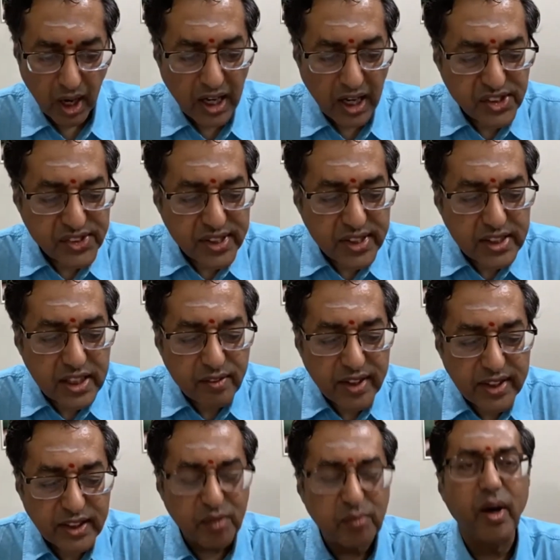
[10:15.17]
I sent
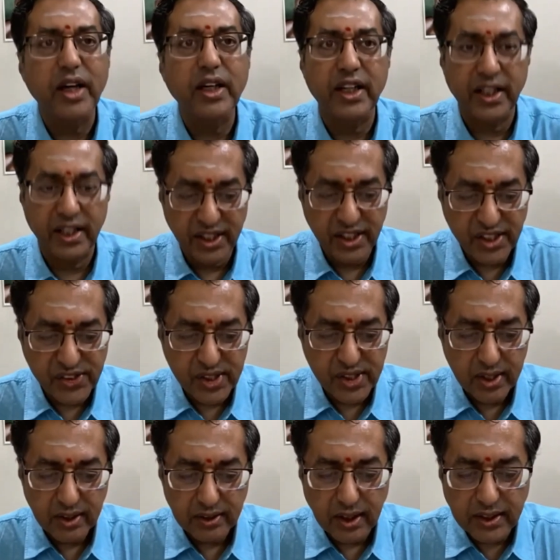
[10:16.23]
away the
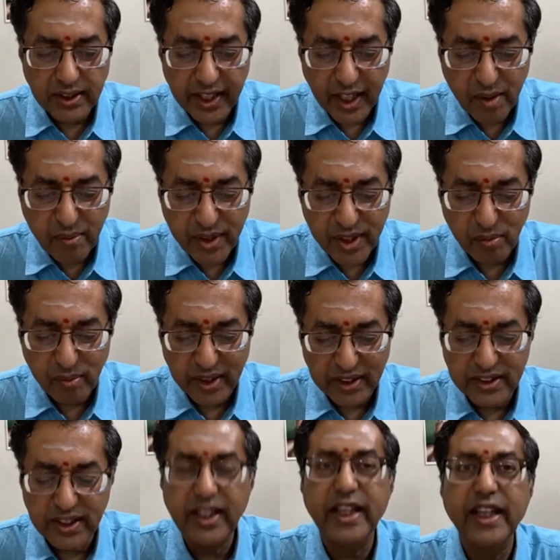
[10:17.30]
monkeys that came here by
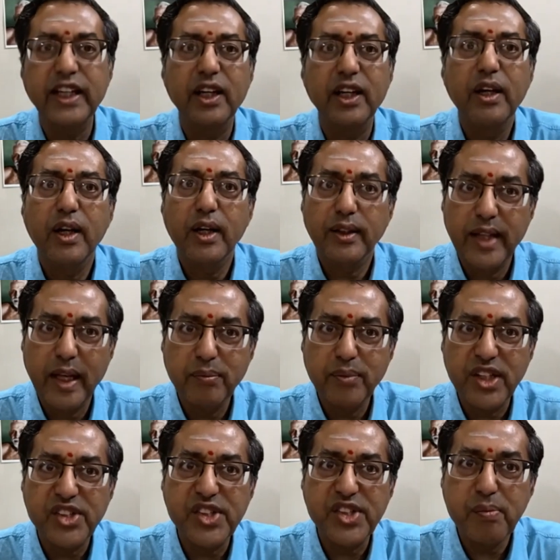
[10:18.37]
telling them
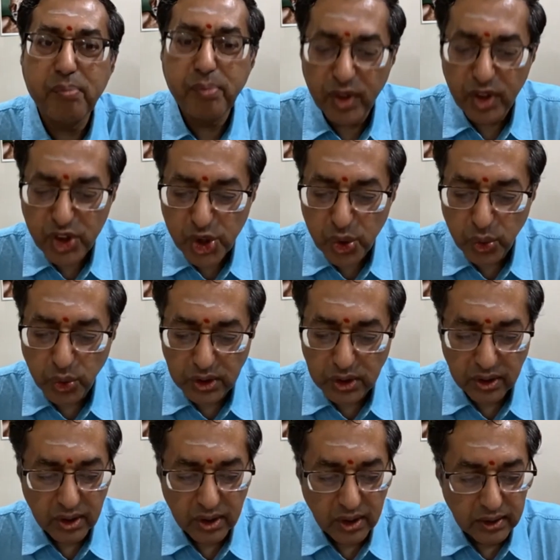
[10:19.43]
the simple truth
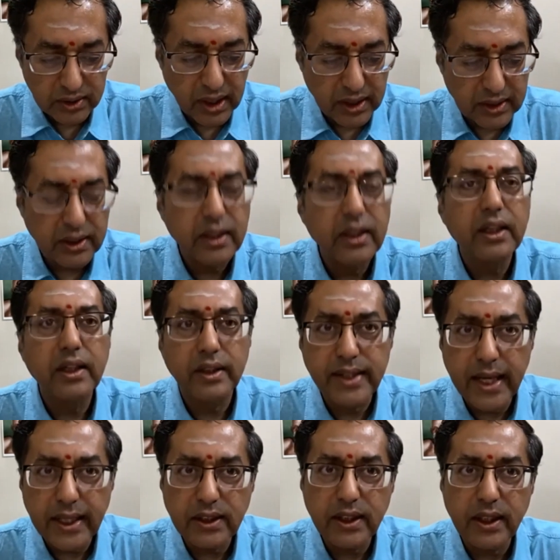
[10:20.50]
that
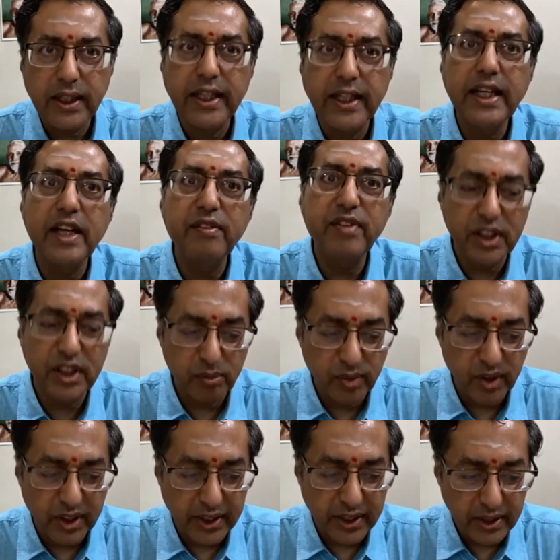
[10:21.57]
death
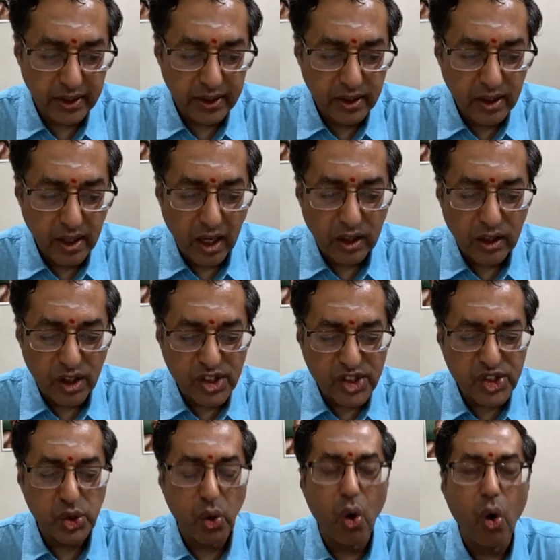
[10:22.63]
inevitably
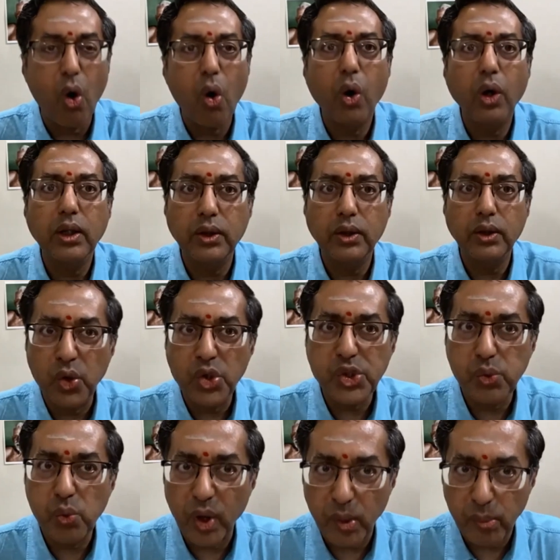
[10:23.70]
occurs to all those
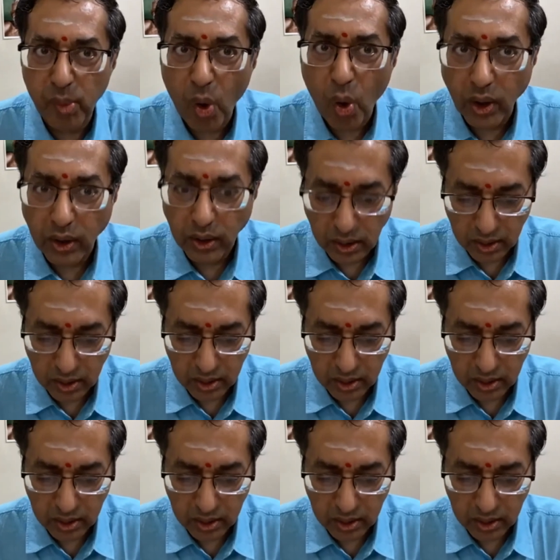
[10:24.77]
who are born.